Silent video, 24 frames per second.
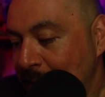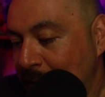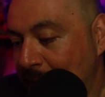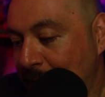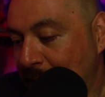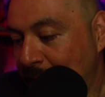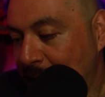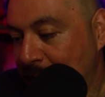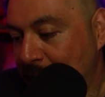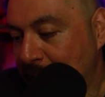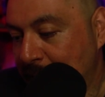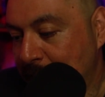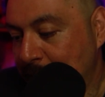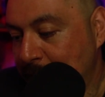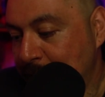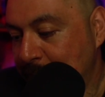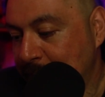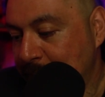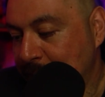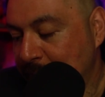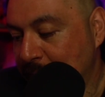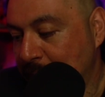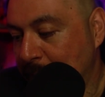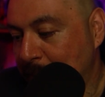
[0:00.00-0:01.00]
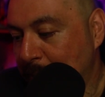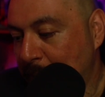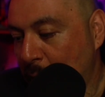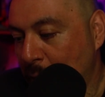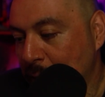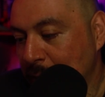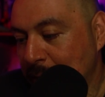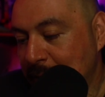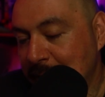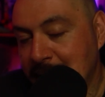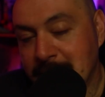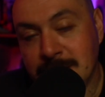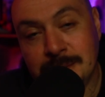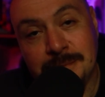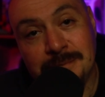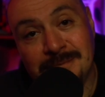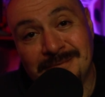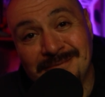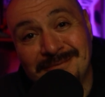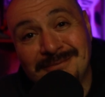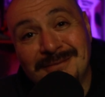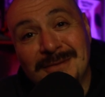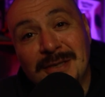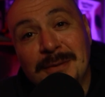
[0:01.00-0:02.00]
Um, the market
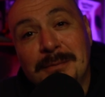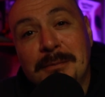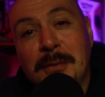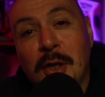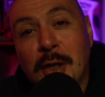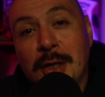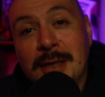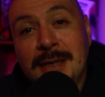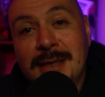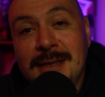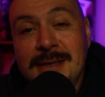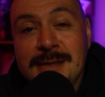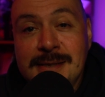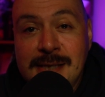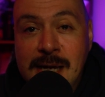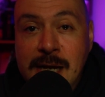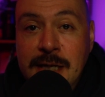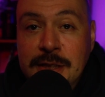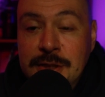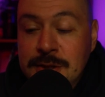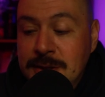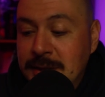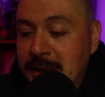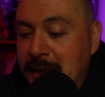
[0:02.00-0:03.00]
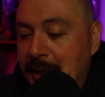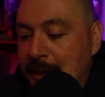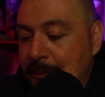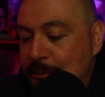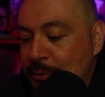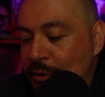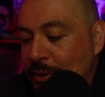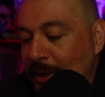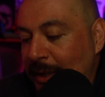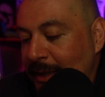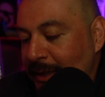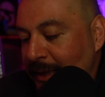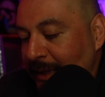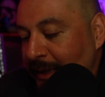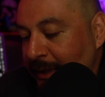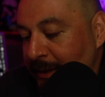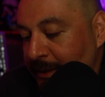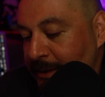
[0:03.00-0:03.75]
the market is actually uptrending